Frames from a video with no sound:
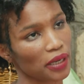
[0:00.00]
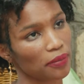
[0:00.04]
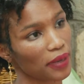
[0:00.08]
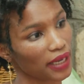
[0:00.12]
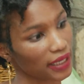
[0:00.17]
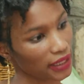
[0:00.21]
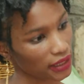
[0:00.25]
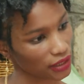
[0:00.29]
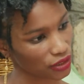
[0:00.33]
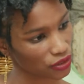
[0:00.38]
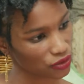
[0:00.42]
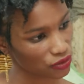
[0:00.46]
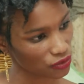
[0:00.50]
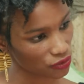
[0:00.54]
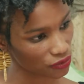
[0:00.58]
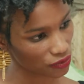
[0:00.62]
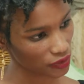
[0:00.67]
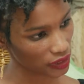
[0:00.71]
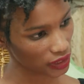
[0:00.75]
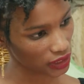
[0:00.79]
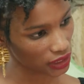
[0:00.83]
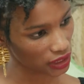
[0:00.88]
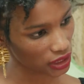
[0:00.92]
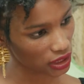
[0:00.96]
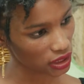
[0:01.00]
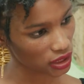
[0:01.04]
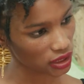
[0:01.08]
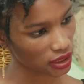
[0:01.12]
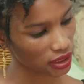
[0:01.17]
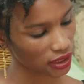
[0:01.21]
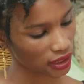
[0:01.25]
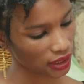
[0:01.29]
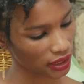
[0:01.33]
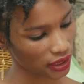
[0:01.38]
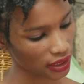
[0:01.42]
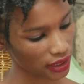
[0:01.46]
managed to finish
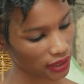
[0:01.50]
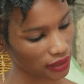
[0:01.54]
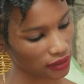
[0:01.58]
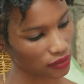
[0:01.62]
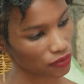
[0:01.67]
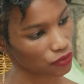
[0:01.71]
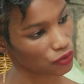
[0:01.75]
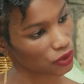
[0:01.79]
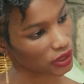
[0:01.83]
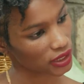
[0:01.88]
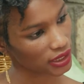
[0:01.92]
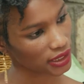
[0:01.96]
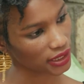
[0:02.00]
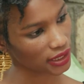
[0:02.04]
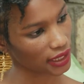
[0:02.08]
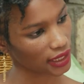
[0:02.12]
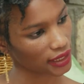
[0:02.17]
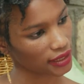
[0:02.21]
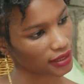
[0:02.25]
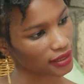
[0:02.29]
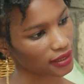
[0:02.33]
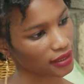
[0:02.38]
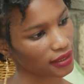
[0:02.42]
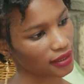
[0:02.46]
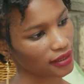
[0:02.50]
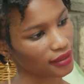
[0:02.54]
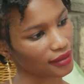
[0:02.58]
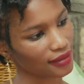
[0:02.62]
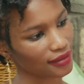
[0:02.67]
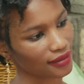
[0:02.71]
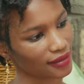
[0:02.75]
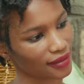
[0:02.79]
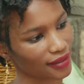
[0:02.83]
in 2019.